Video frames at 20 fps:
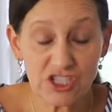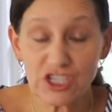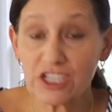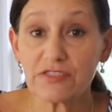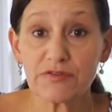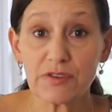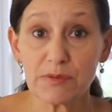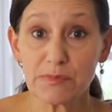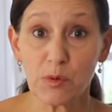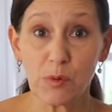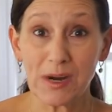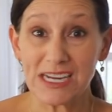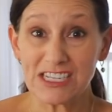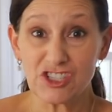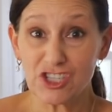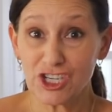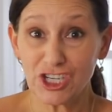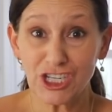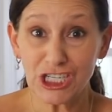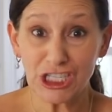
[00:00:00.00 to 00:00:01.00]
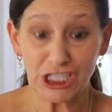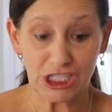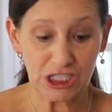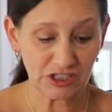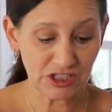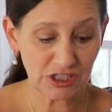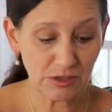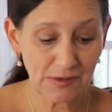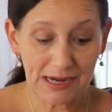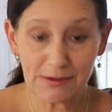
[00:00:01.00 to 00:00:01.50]
just from the white sugar.
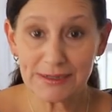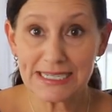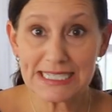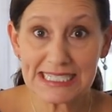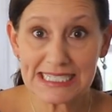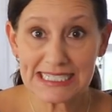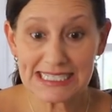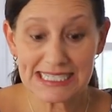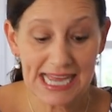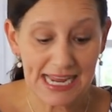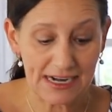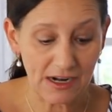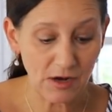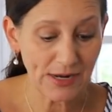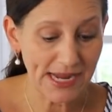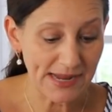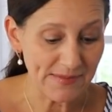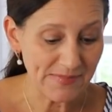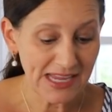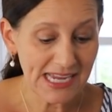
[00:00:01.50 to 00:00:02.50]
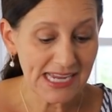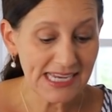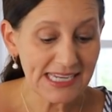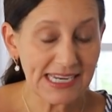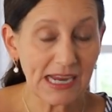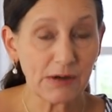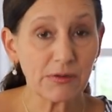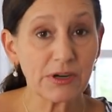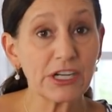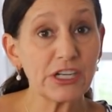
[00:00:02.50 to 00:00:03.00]
So how easy is that? Okay,
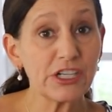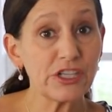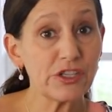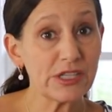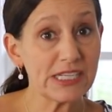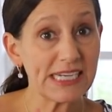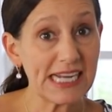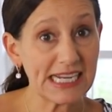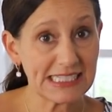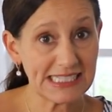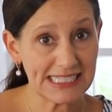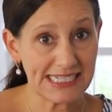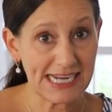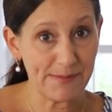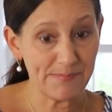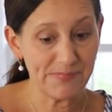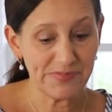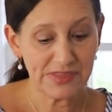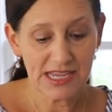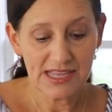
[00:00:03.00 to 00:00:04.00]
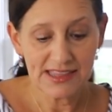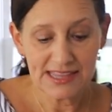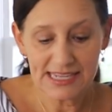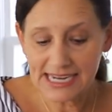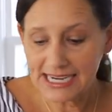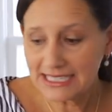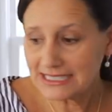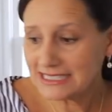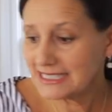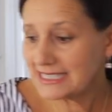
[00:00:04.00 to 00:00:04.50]
now we're gonna do the next step. The
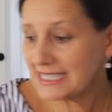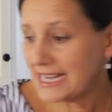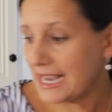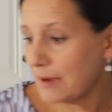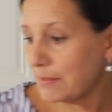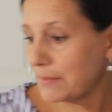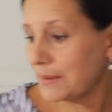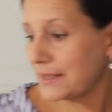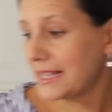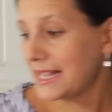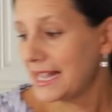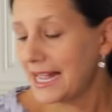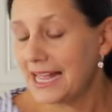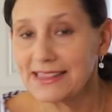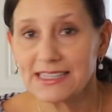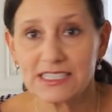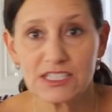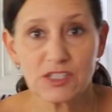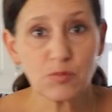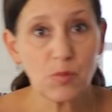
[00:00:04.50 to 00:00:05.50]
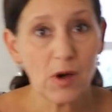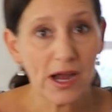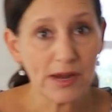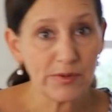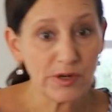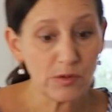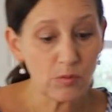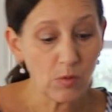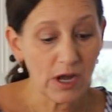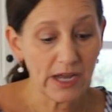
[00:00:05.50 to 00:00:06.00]
next step, and this is why
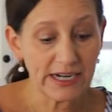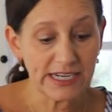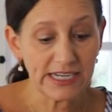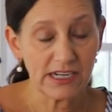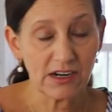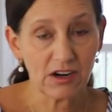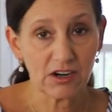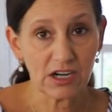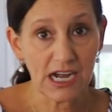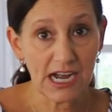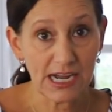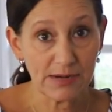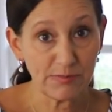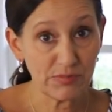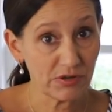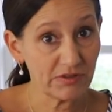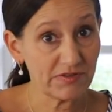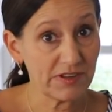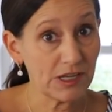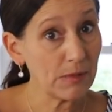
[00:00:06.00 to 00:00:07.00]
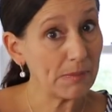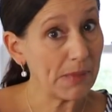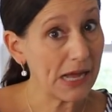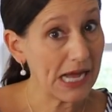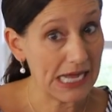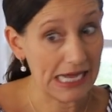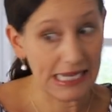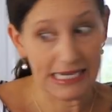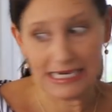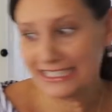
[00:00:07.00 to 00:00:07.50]
we wanted our high profile
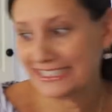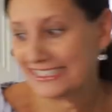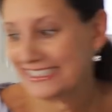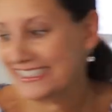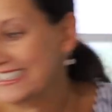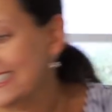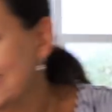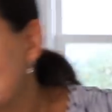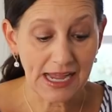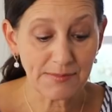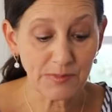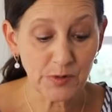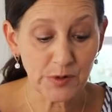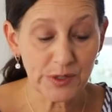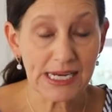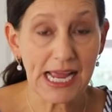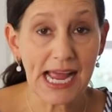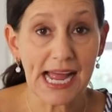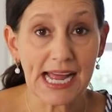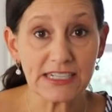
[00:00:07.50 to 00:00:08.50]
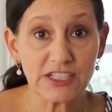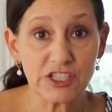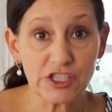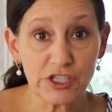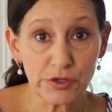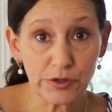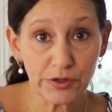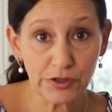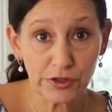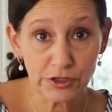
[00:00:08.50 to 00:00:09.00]
pot, I'm going to add
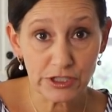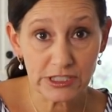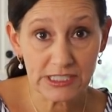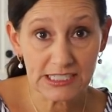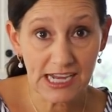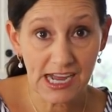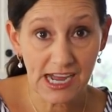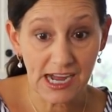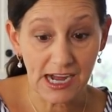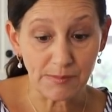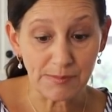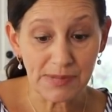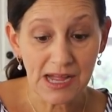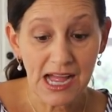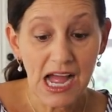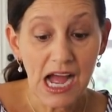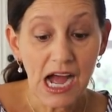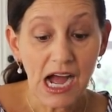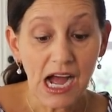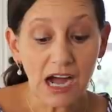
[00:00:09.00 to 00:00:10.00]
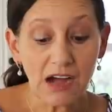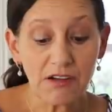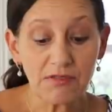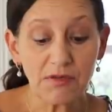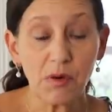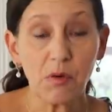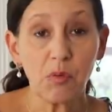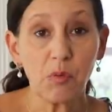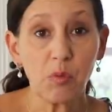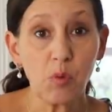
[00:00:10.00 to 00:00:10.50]
two thirds cup
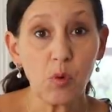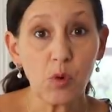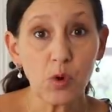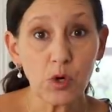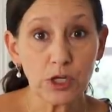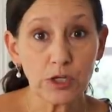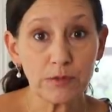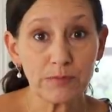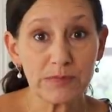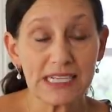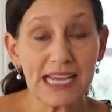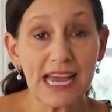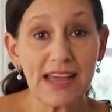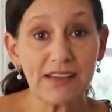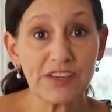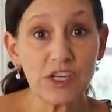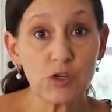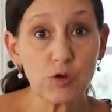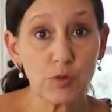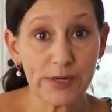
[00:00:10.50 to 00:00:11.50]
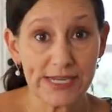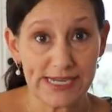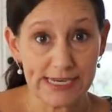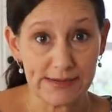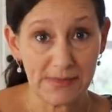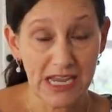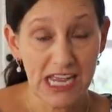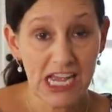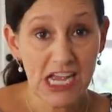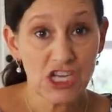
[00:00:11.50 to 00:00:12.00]
of warmed heavy
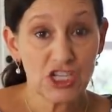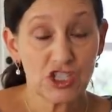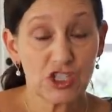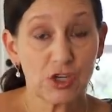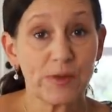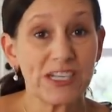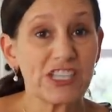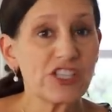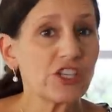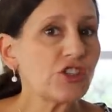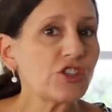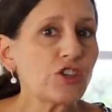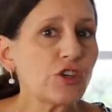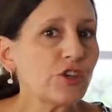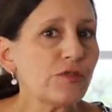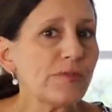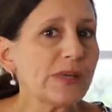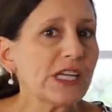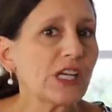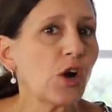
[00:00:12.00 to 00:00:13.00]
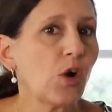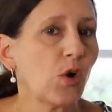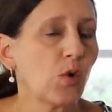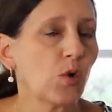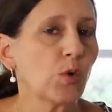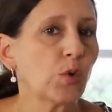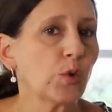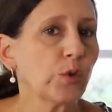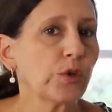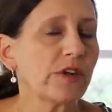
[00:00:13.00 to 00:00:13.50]
cream. So it just shouldn't be
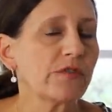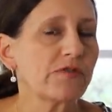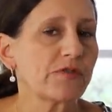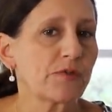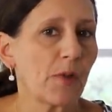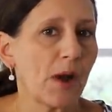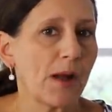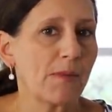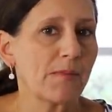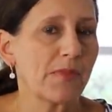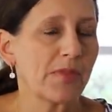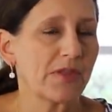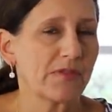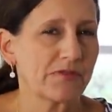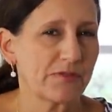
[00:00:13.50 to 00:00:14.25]
cold from the